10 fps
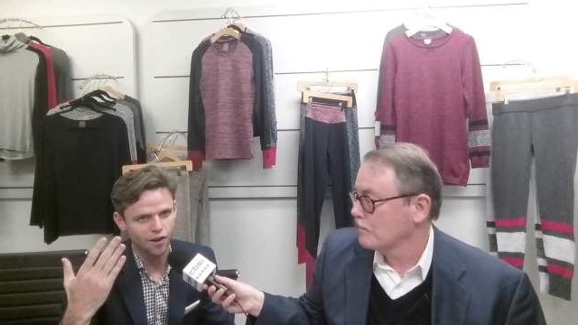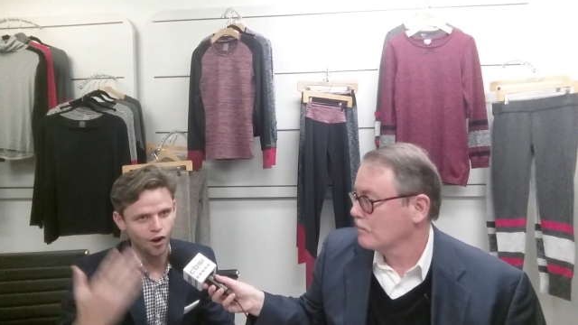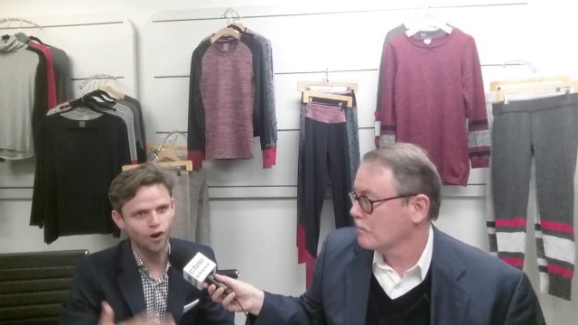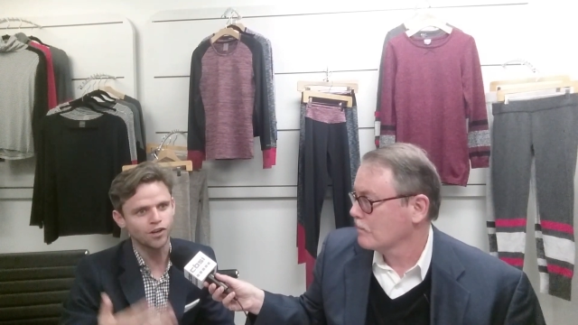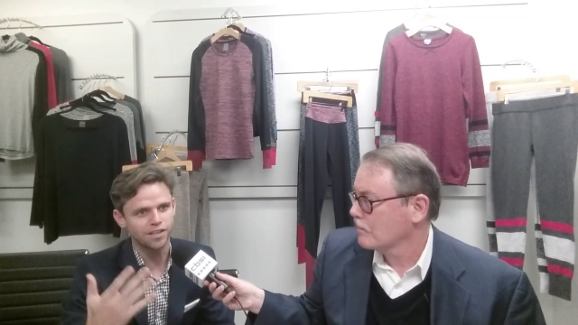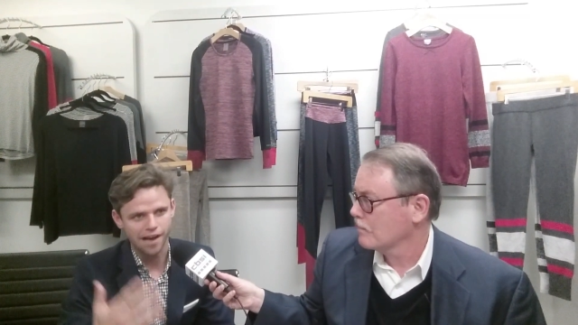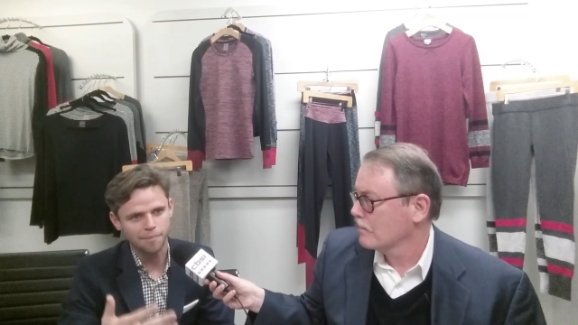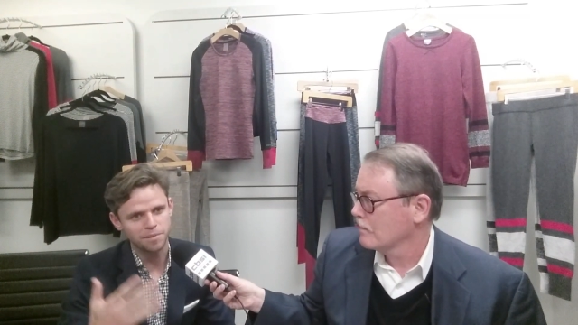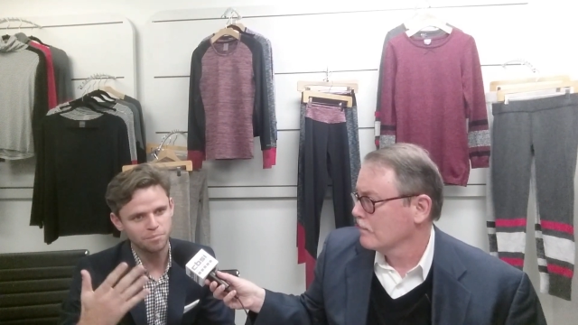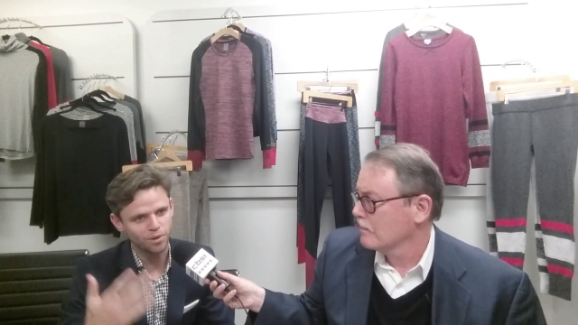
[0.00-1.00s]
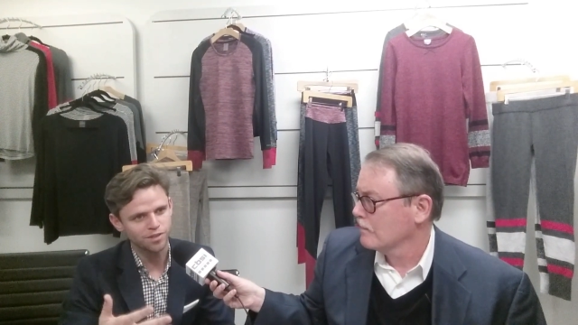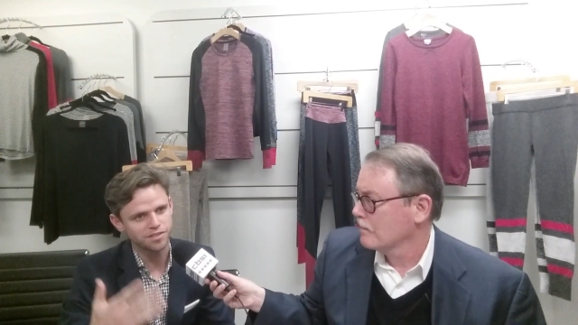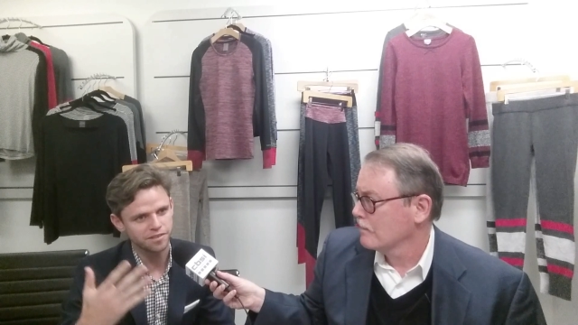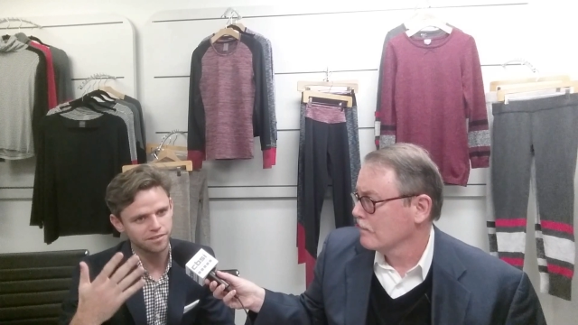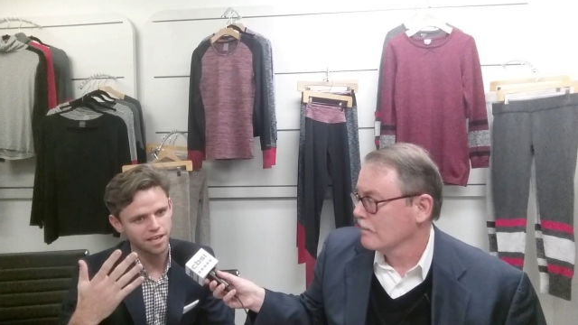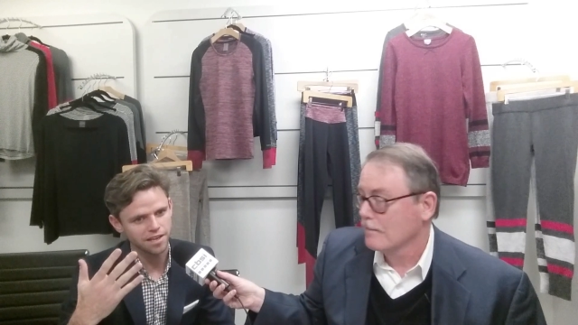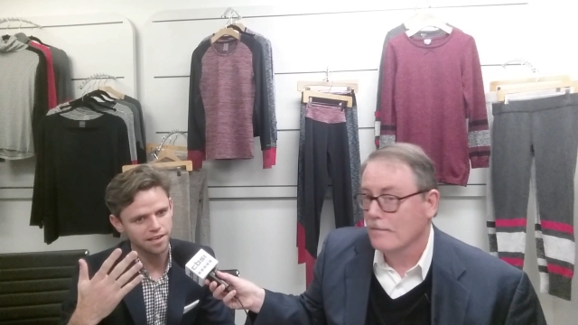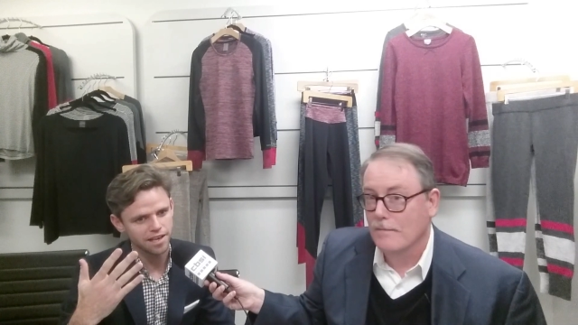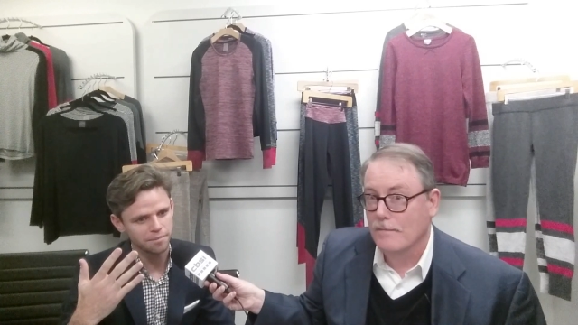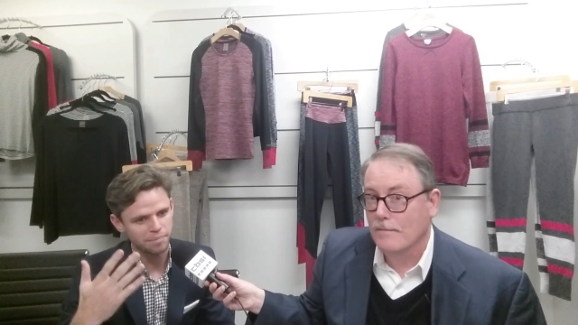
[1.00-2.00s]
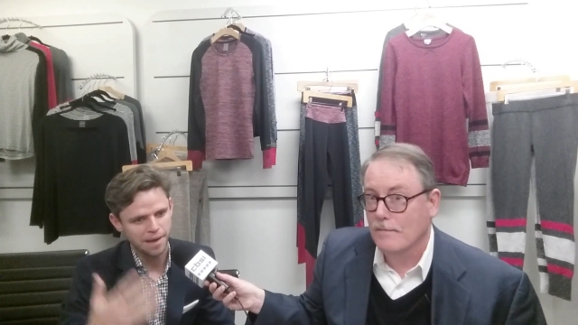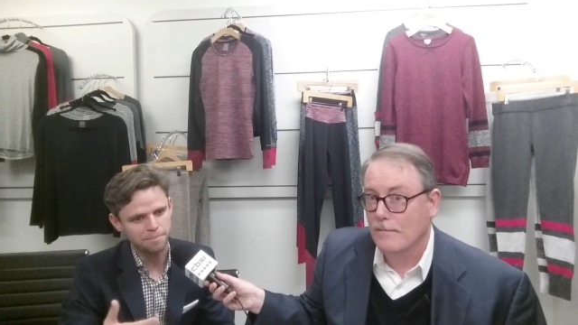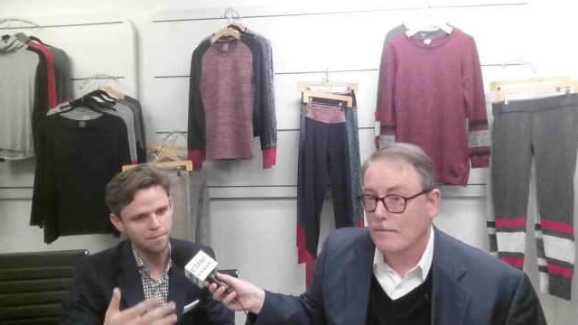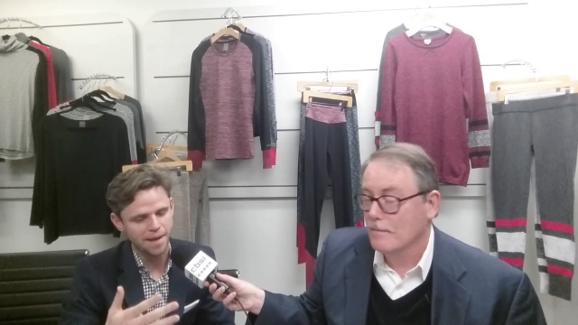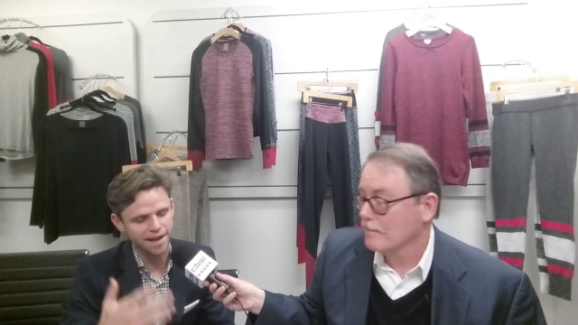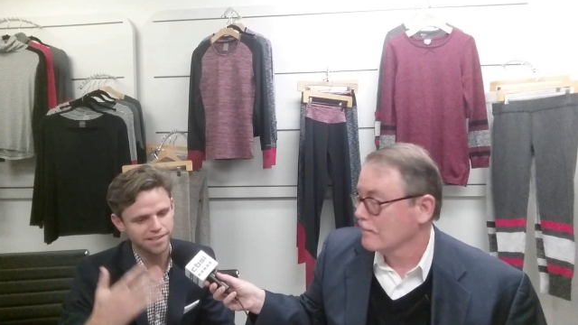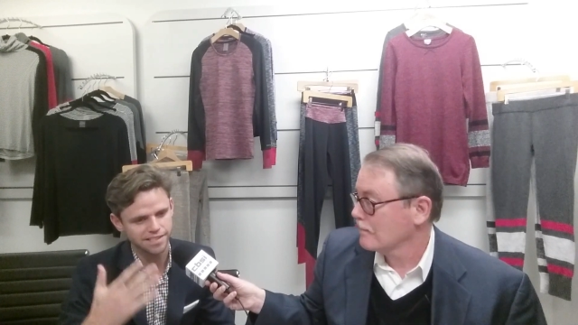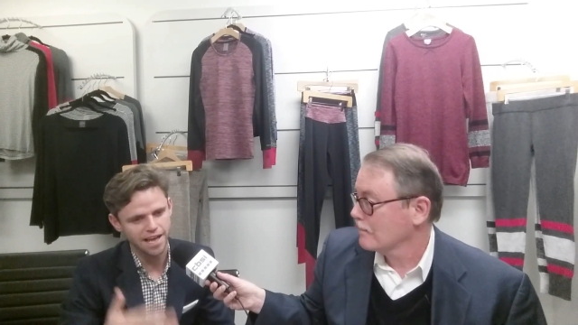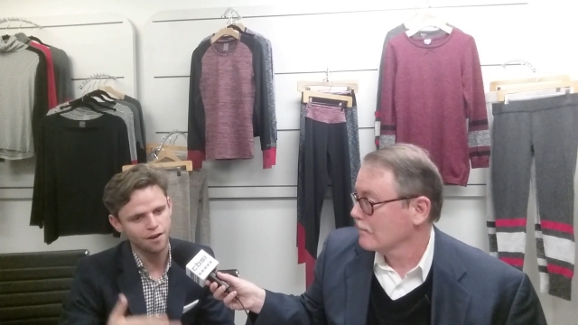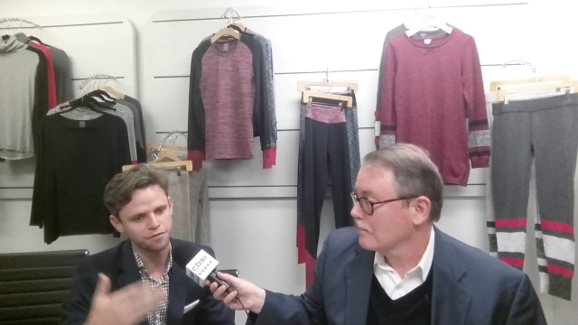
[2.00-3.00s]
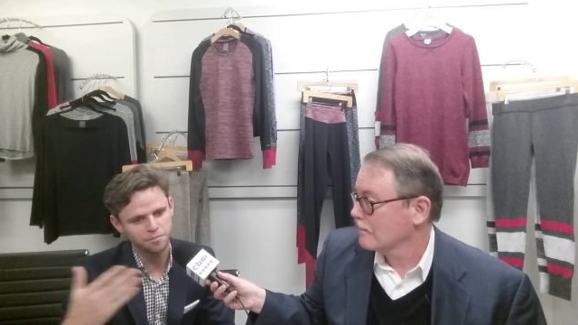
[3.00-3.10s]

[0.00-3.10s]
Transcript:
Speaker 1: hard copy books and, and and paperbacks now,